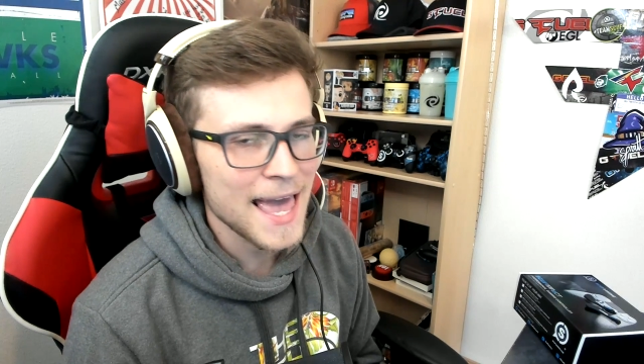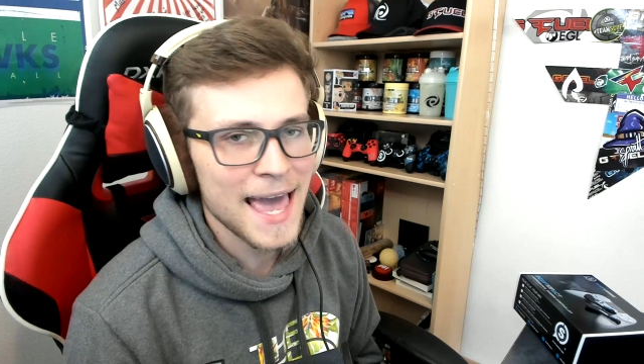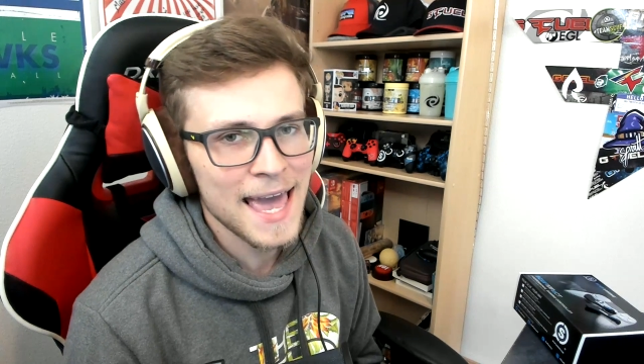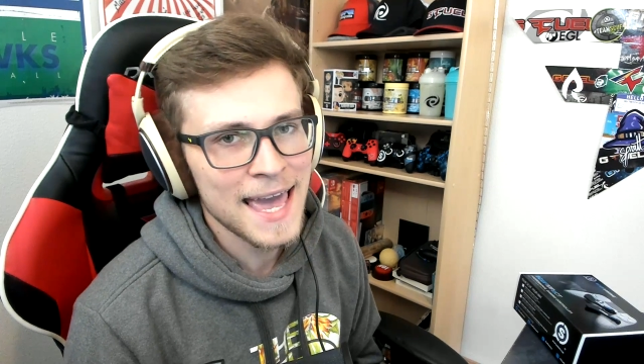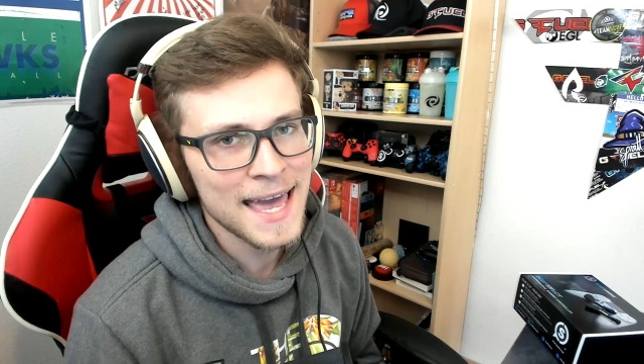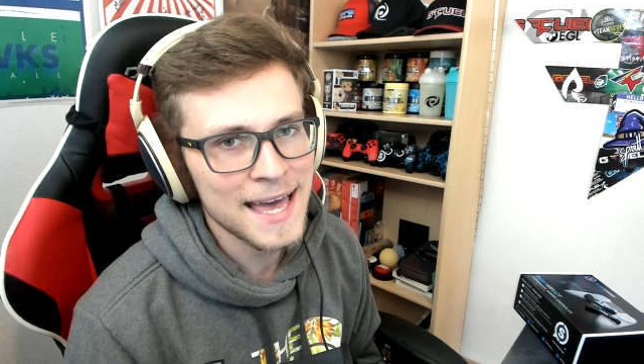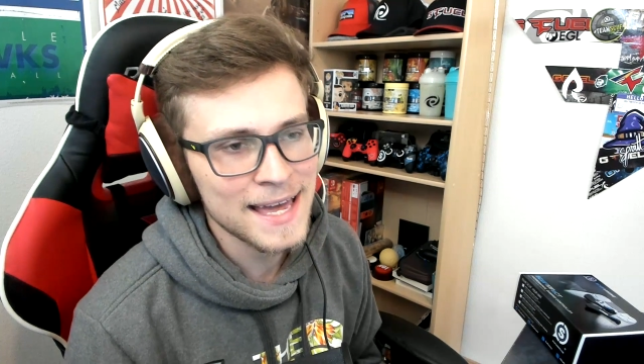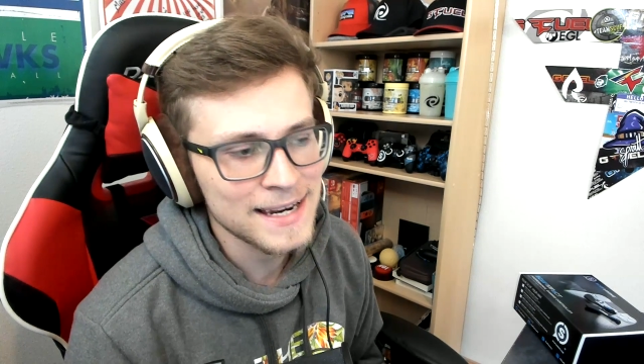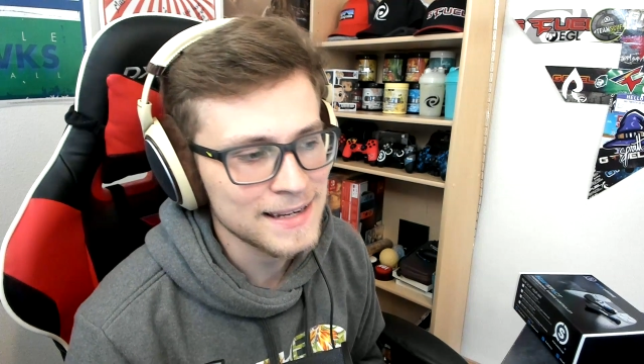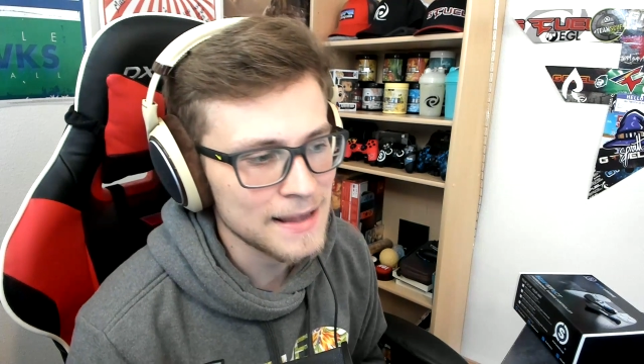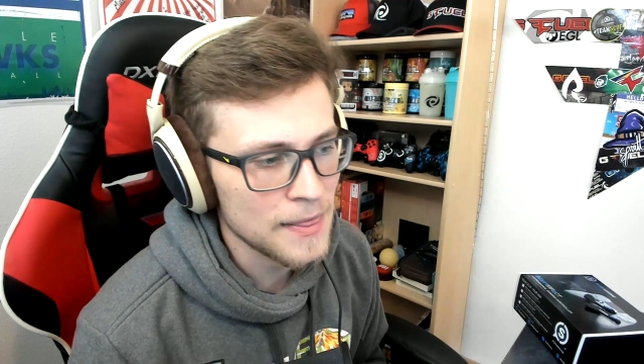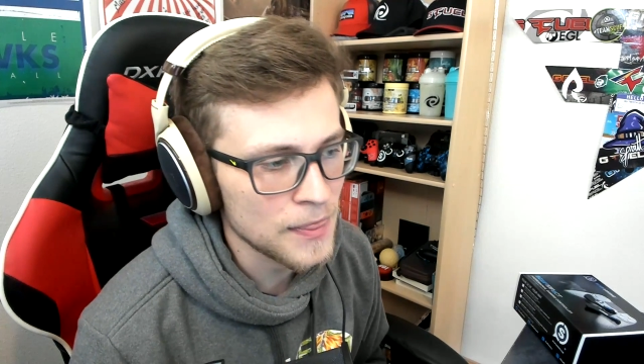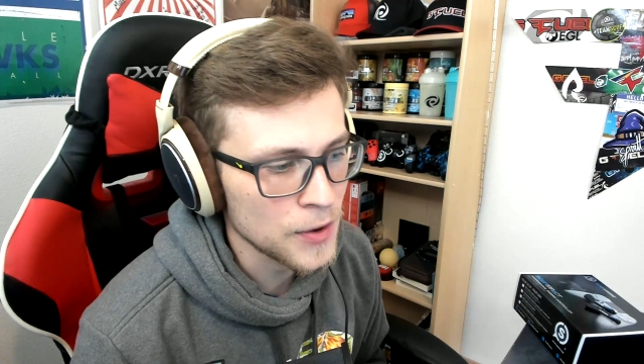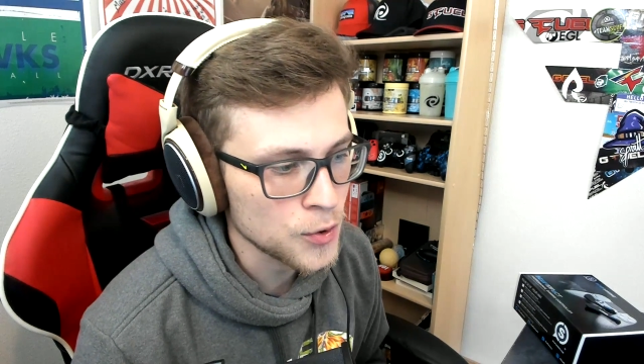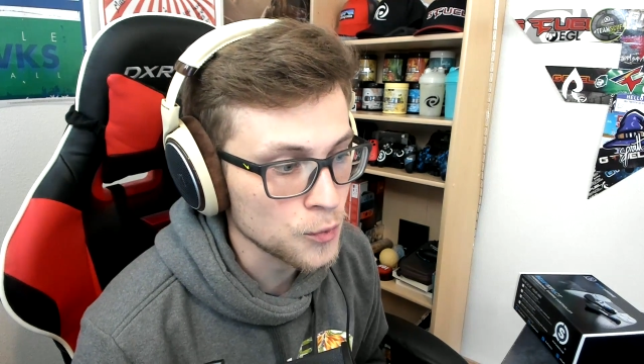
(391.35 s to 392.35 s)
and
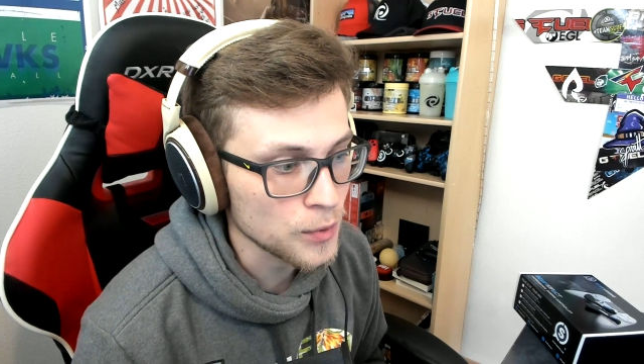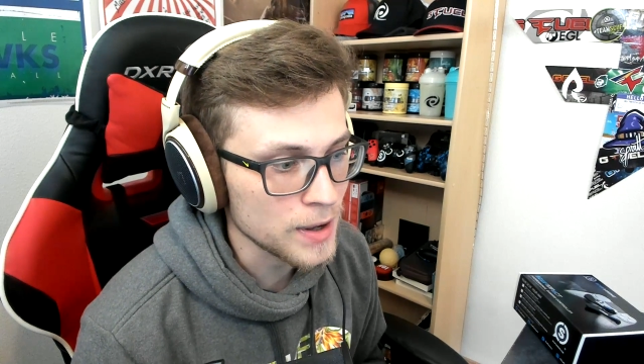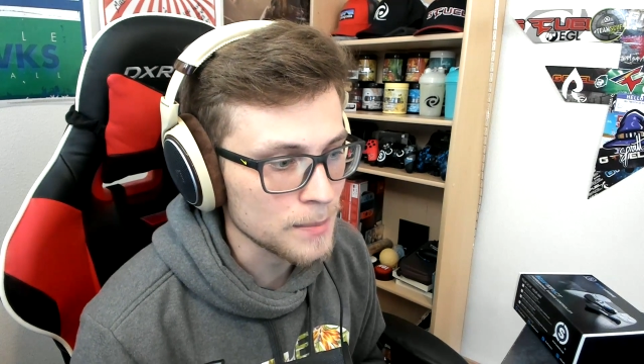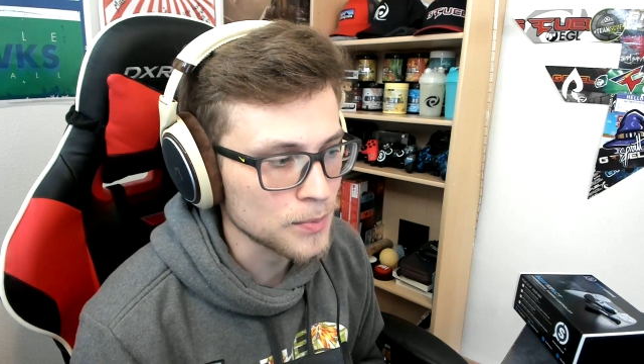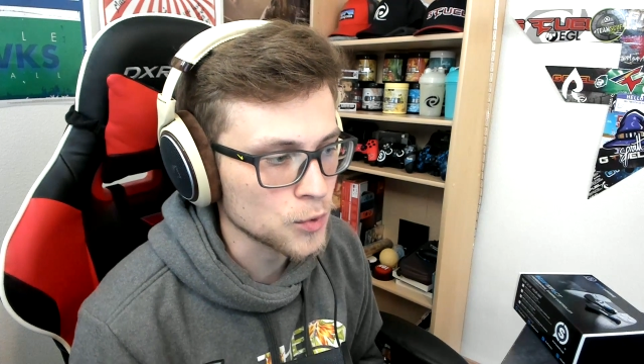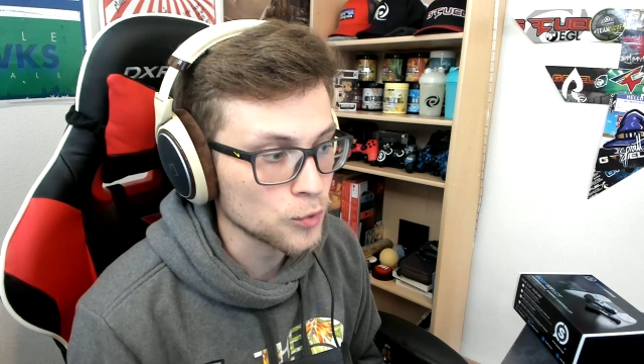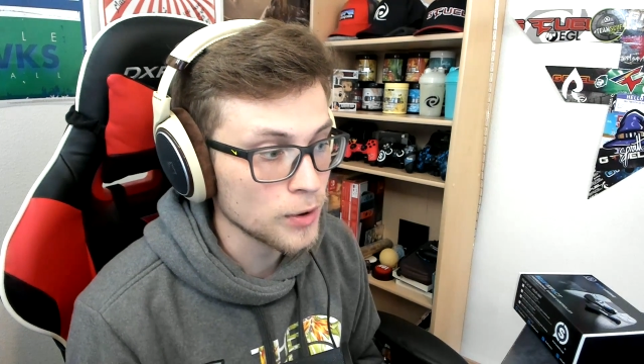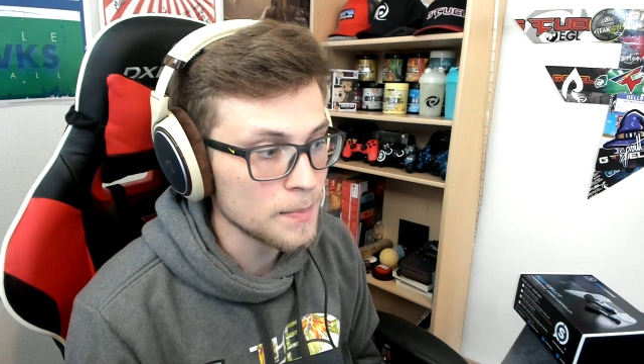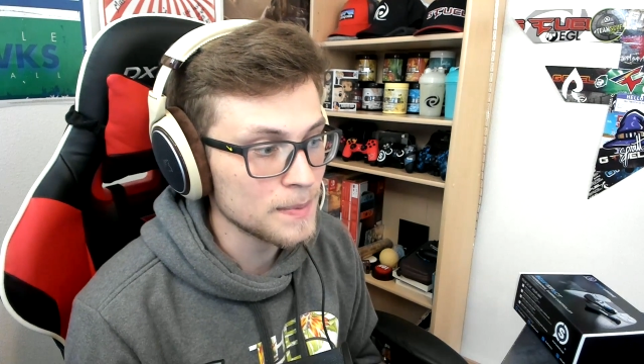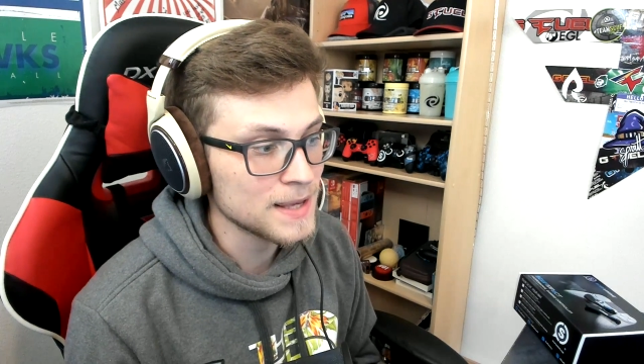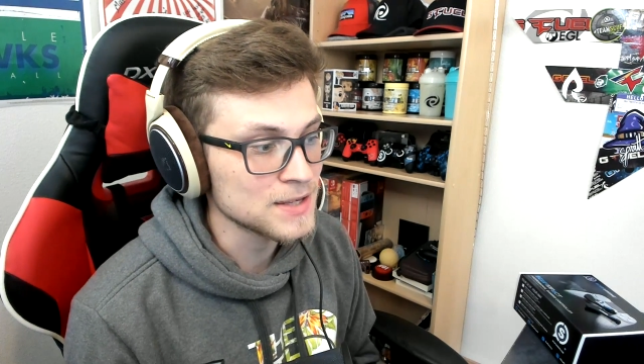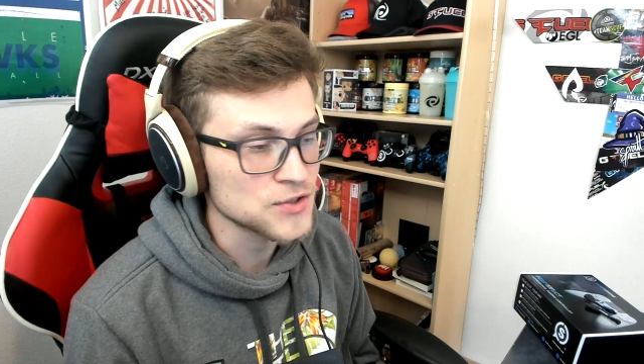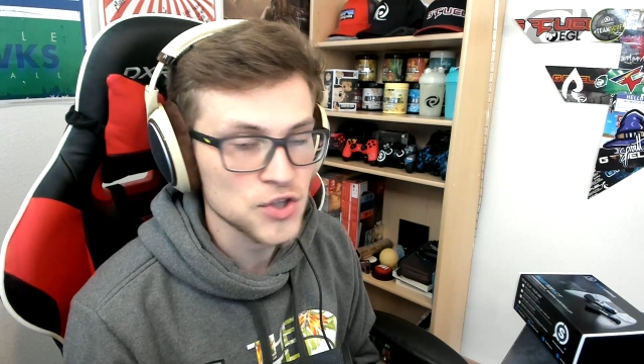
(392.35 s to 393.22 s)
the grip. Grip is